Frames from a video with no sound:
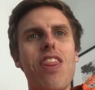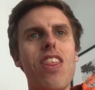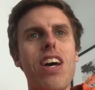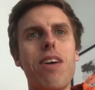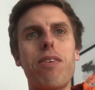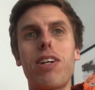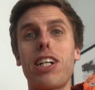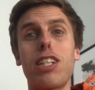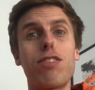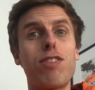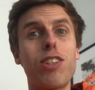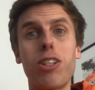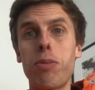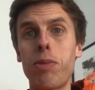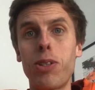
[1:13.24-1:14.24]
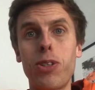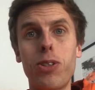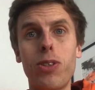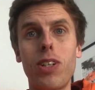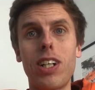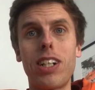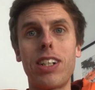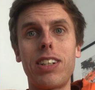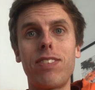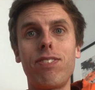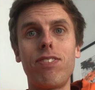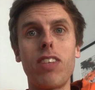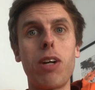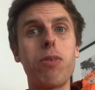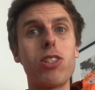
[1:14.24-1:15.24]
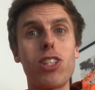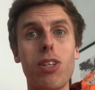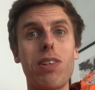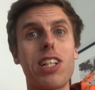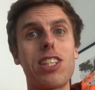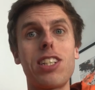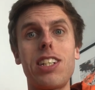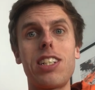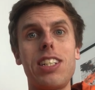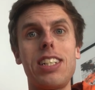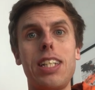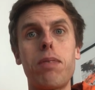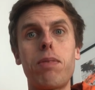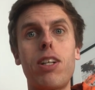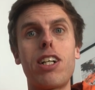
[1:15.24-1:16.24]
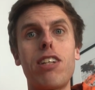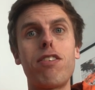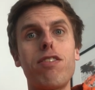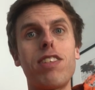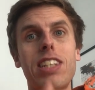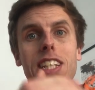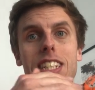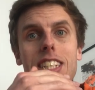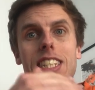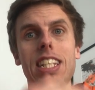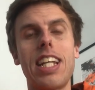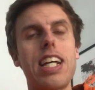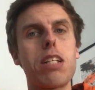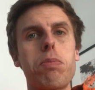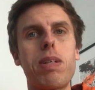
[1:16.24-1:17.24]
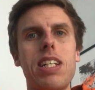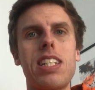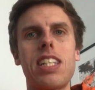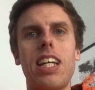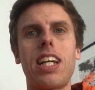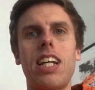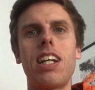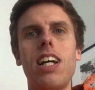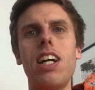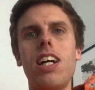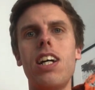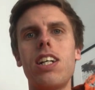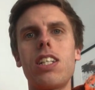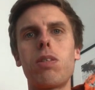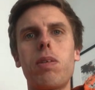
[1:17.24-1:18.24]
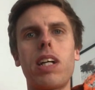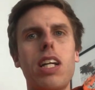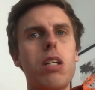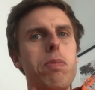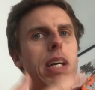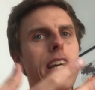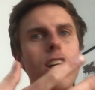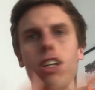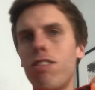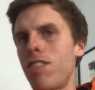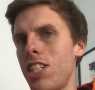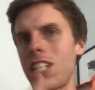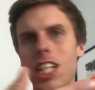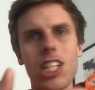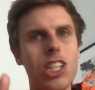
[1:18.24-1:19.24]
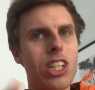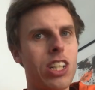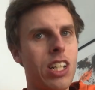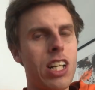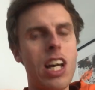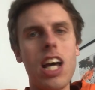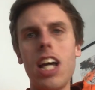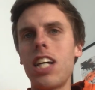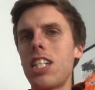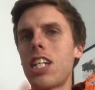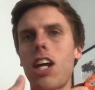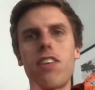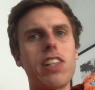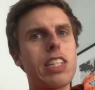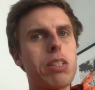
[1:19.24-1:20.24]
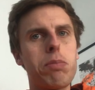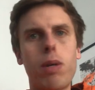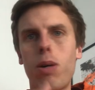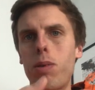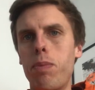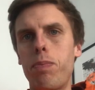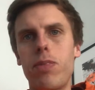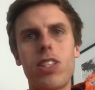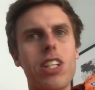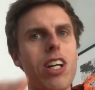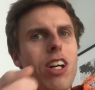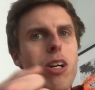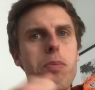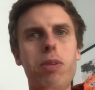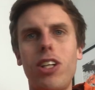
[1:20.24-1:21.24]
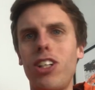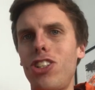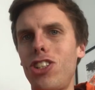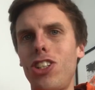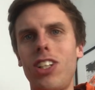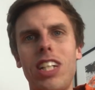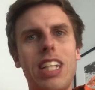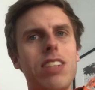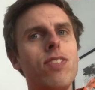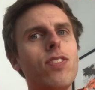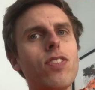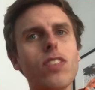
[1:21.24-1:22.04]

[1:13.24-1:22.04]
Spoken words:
Their work is phenomenal. I was so excited to see them live, and this is the next best thing. So we're going to be in conversation, sharing some poems. I hope you can tune in.